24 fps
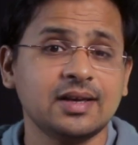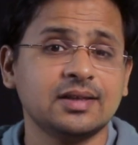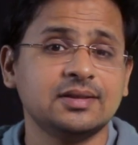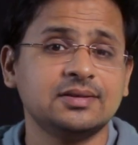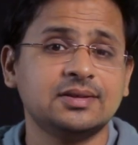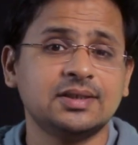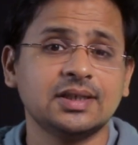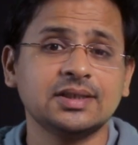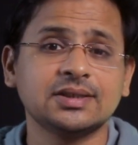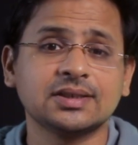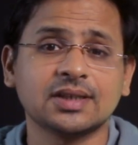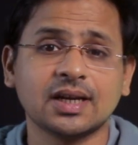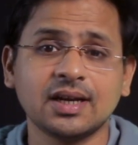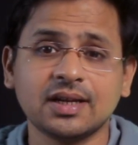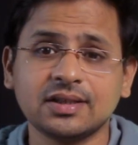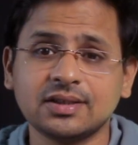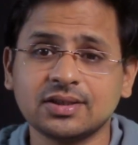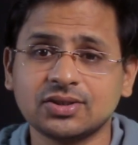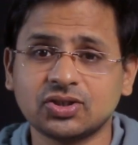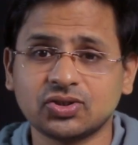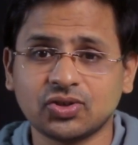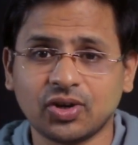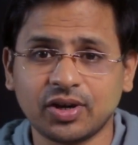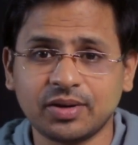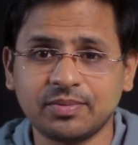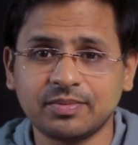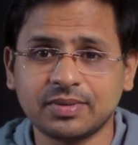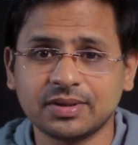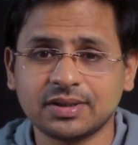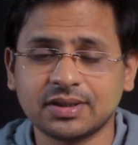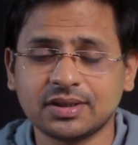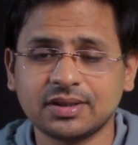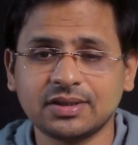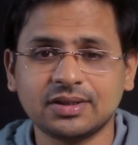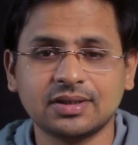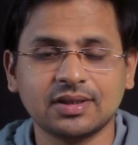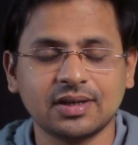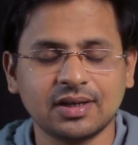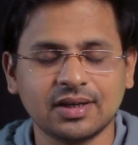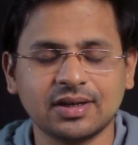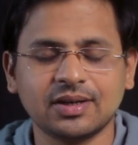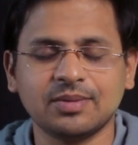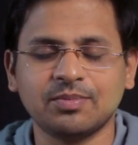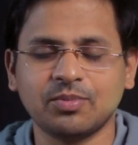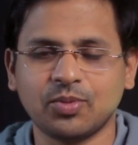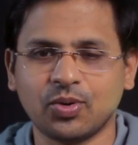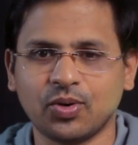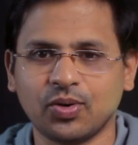Just click the join button to
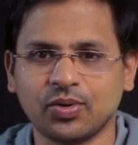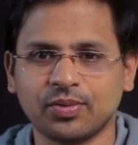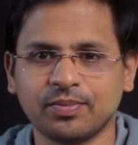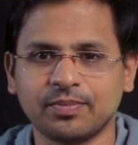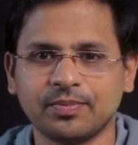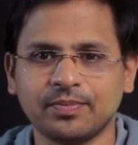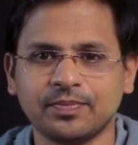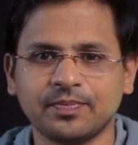learn more.